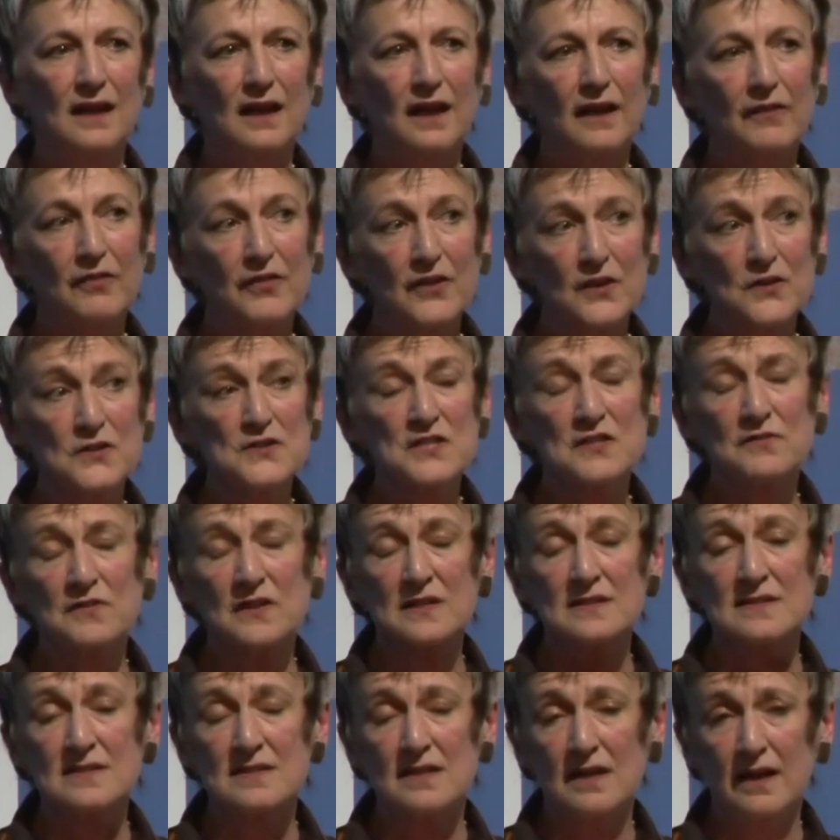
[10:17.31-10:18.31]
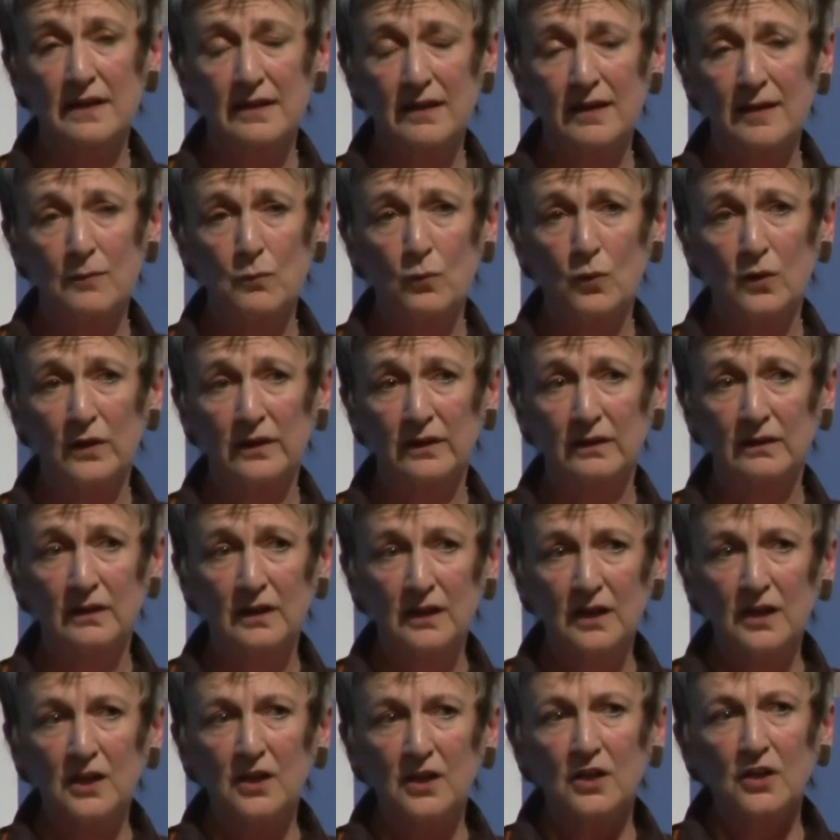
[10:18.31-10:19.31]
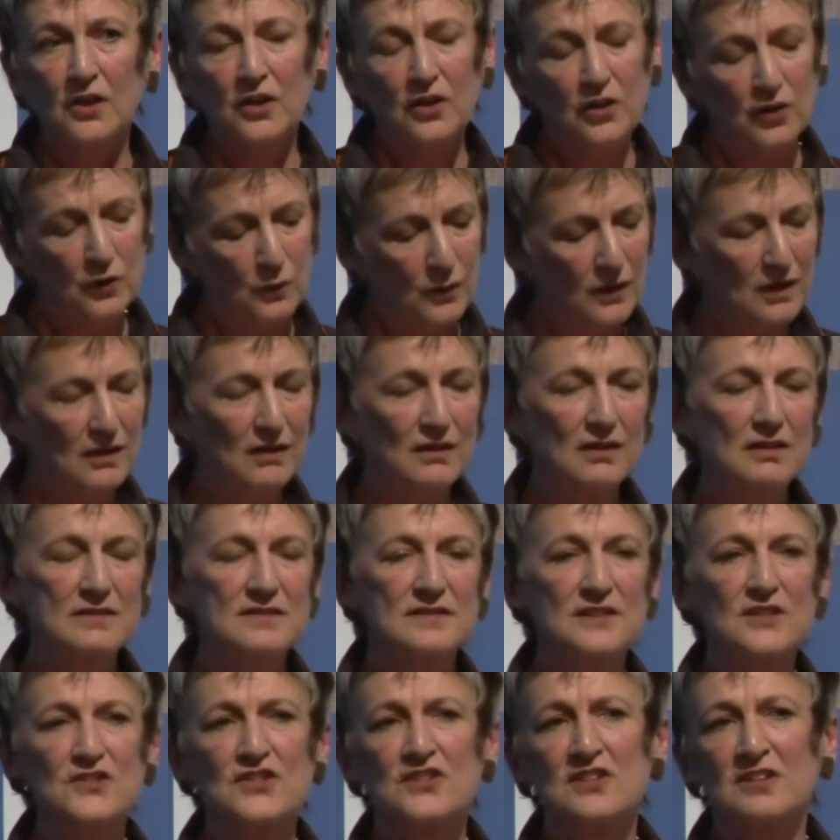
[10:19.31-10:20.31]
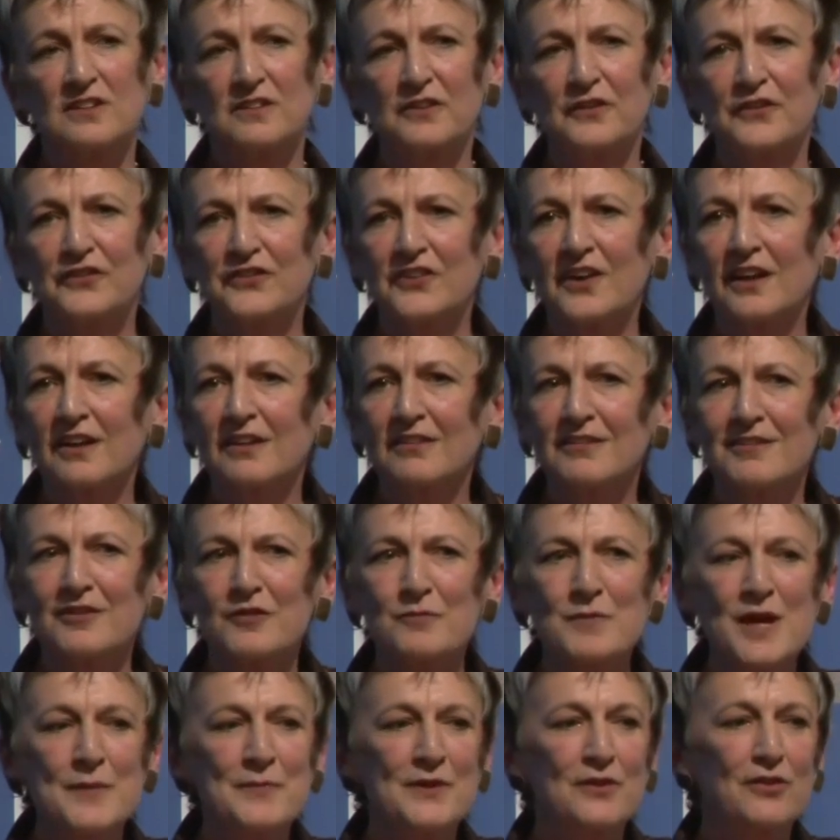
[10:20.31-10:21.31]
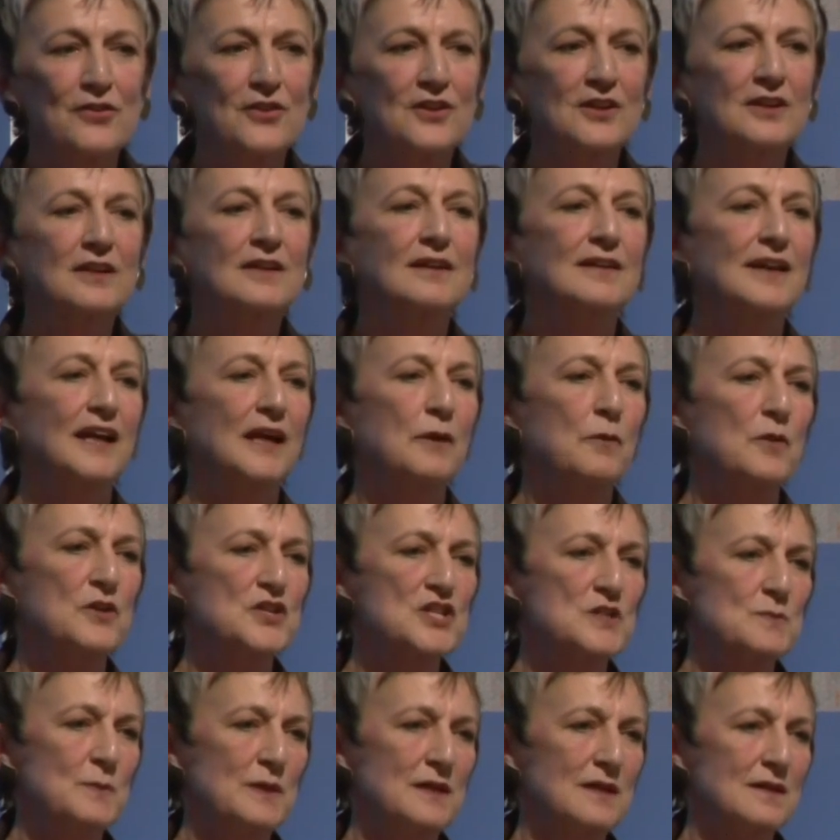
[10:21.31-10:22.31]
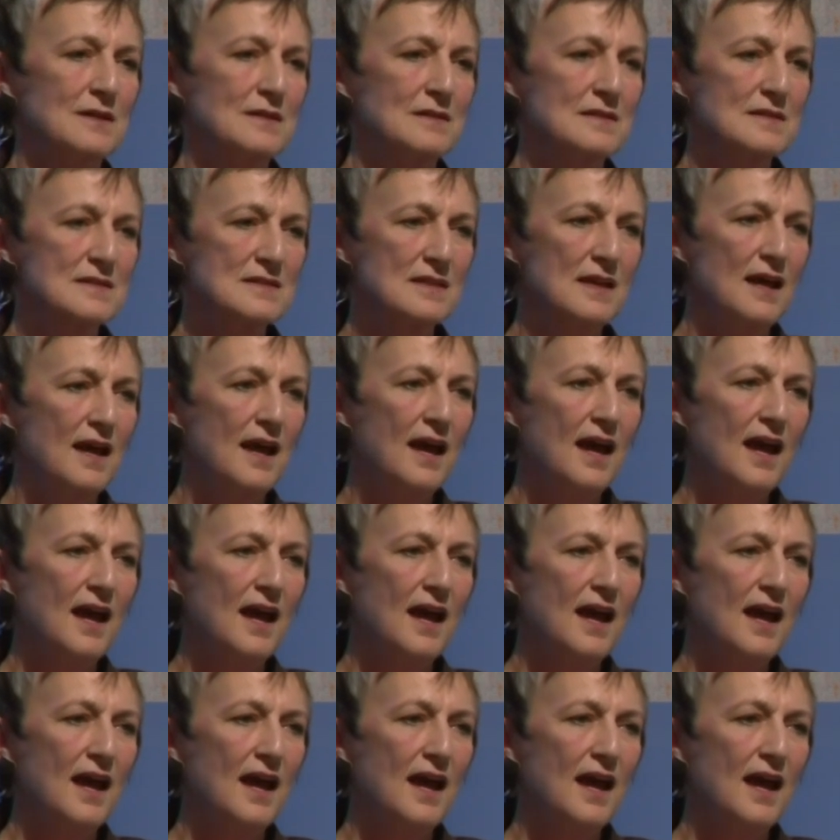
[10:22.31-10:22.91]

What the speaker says: And those of us, and I'm one, who are digital second, maybe third language speakers,